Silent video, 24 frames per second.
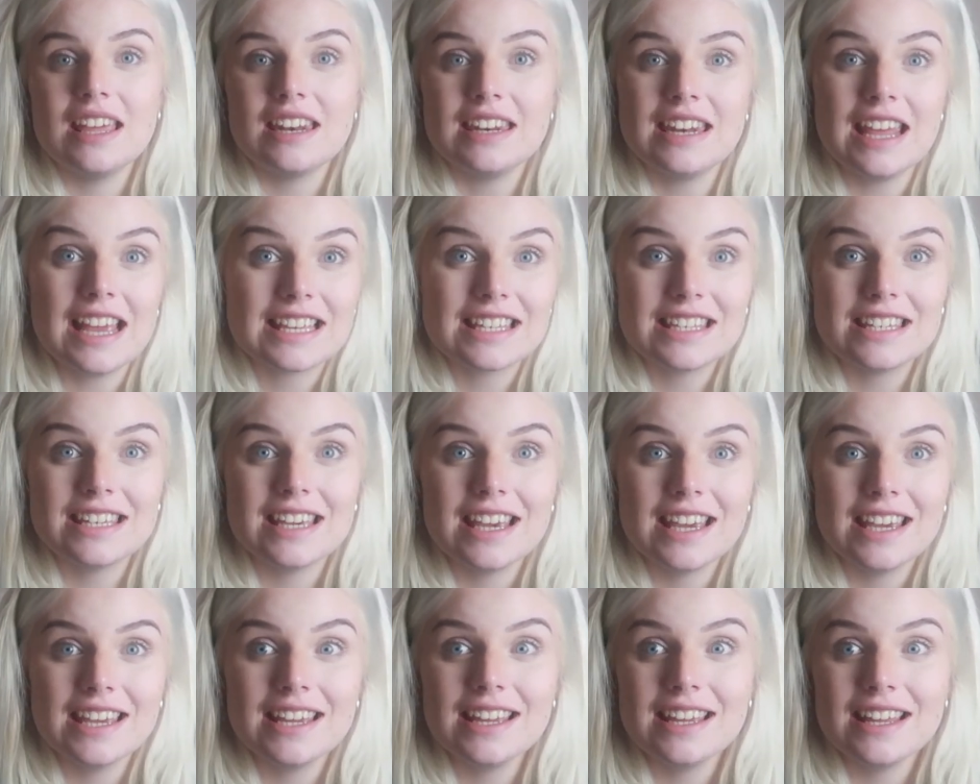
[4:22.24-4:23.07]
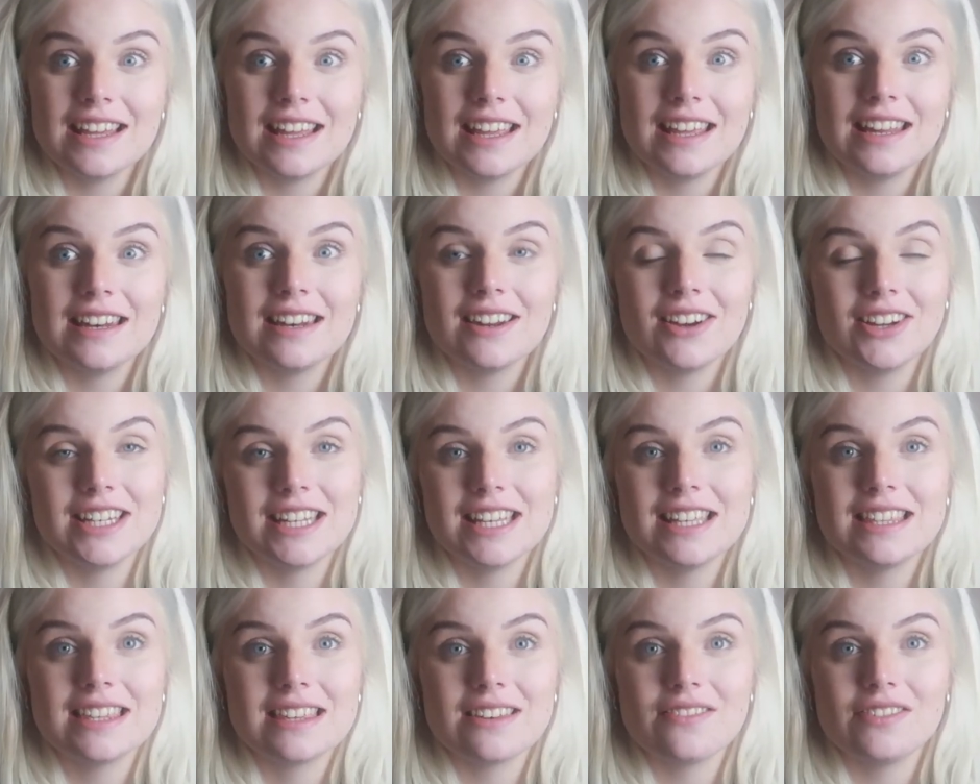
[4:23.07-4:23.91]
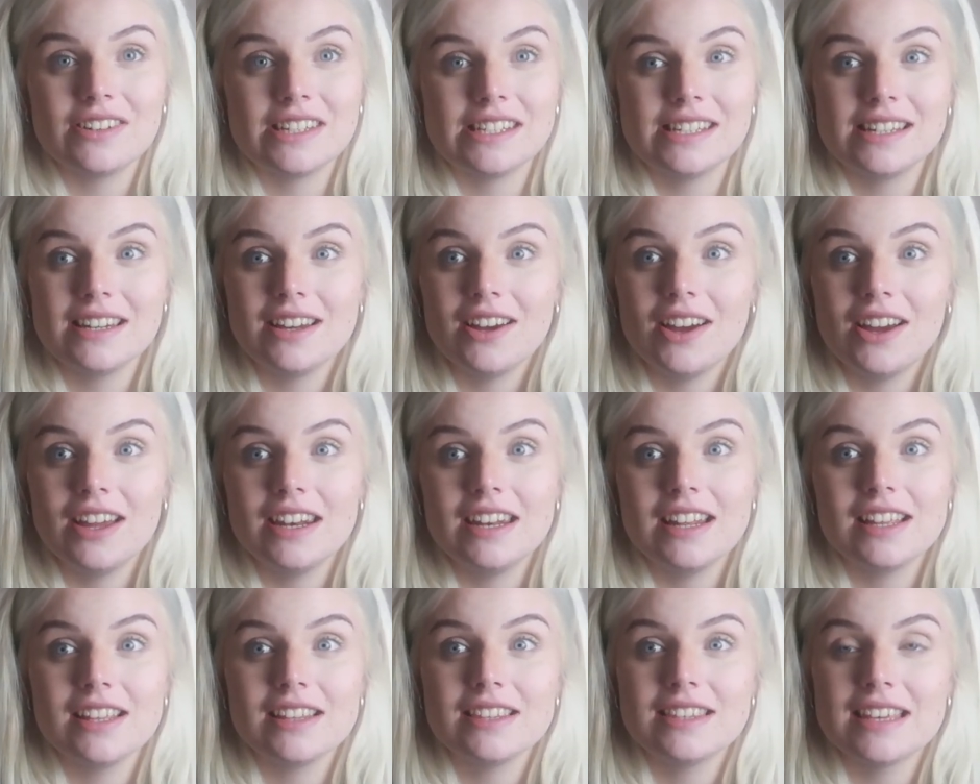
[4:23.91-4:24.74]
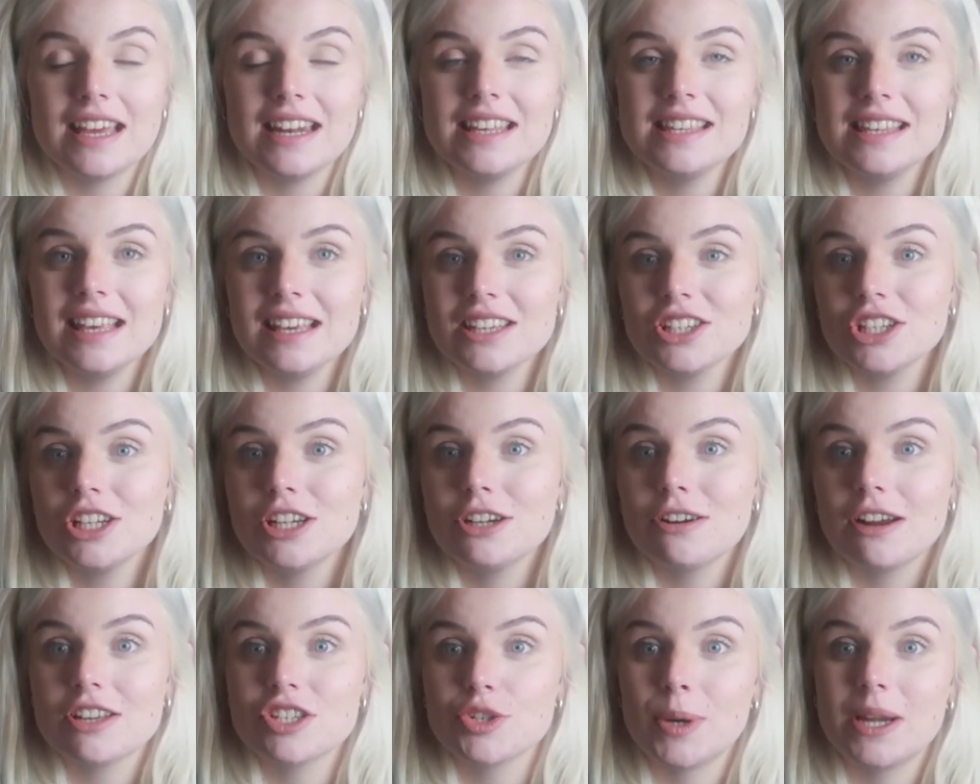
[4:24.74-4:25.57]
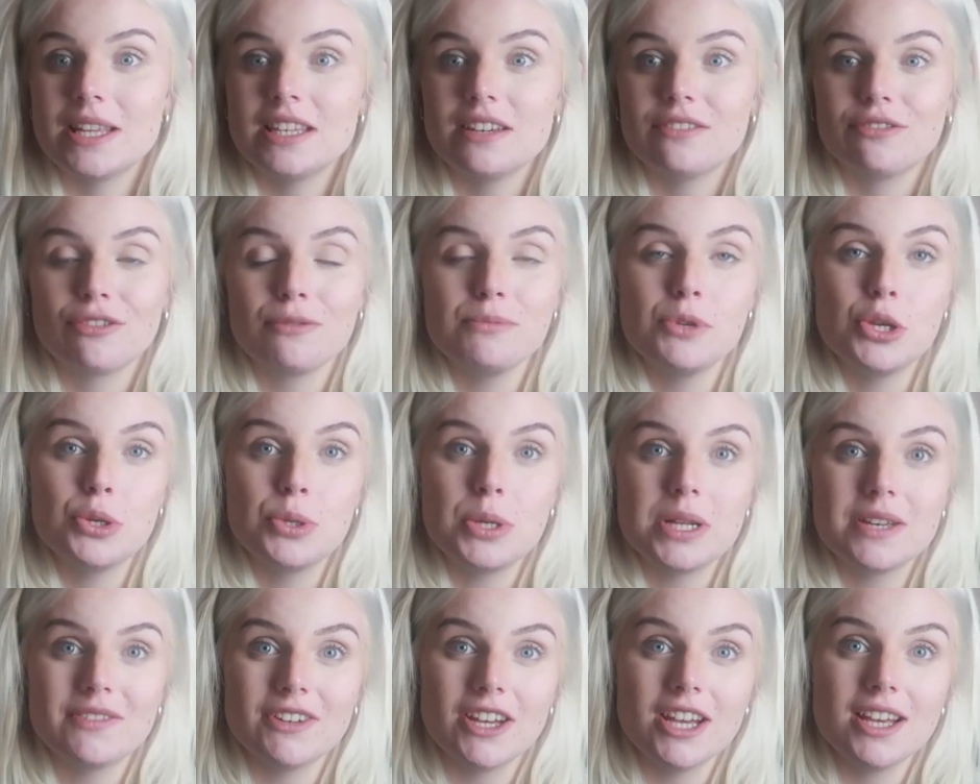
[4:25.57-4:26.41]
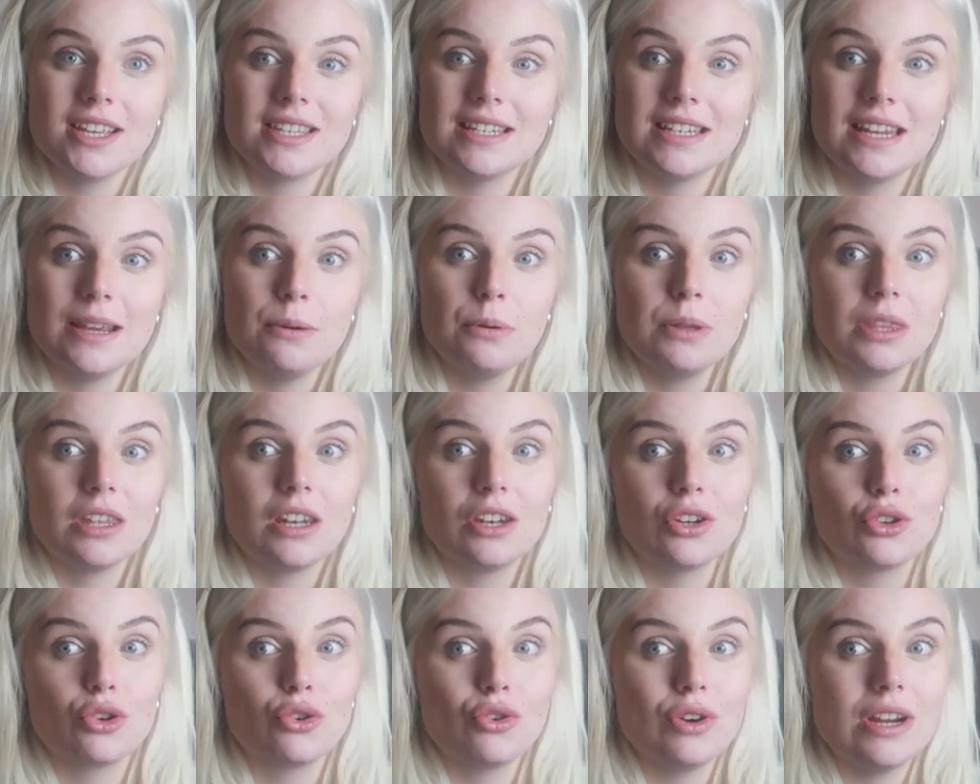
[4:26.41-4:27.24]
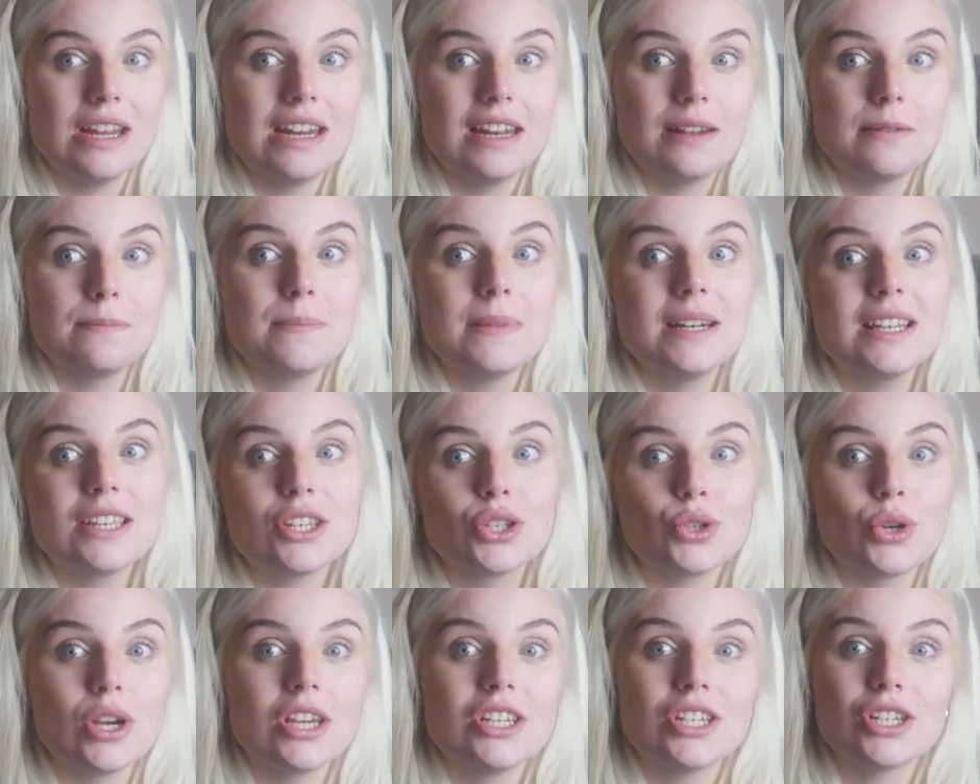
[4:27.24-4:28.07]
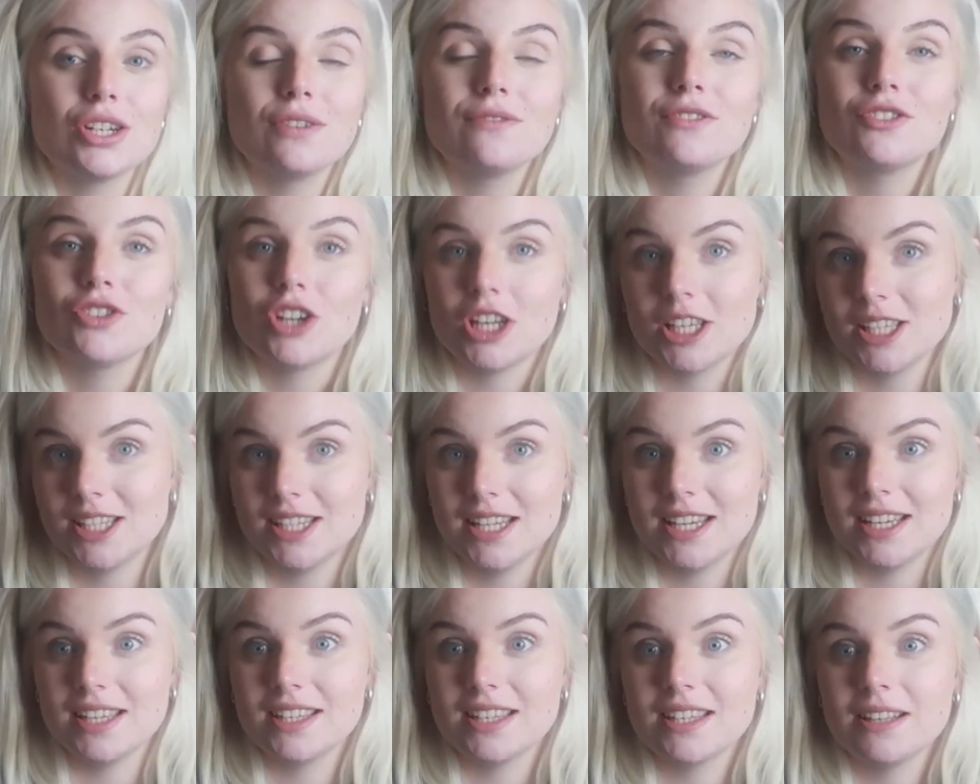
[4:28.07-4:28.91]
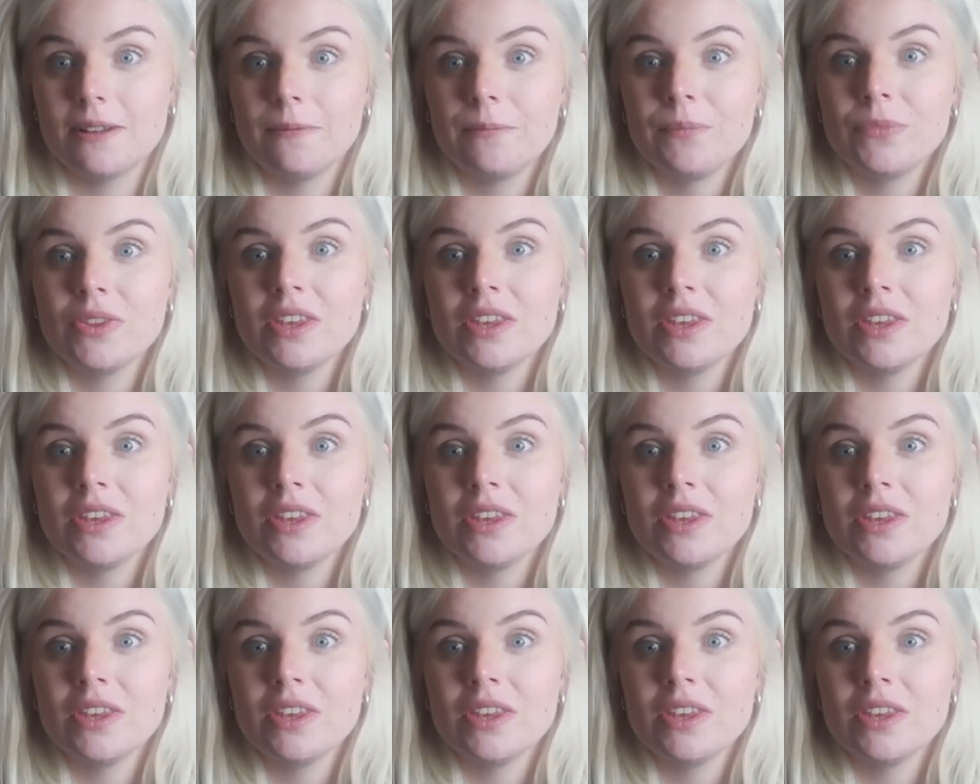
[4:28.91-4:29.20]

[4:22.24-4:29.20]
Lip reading: Next year, in 1979, Dennis actually graduated from university with a degree in administration of justice.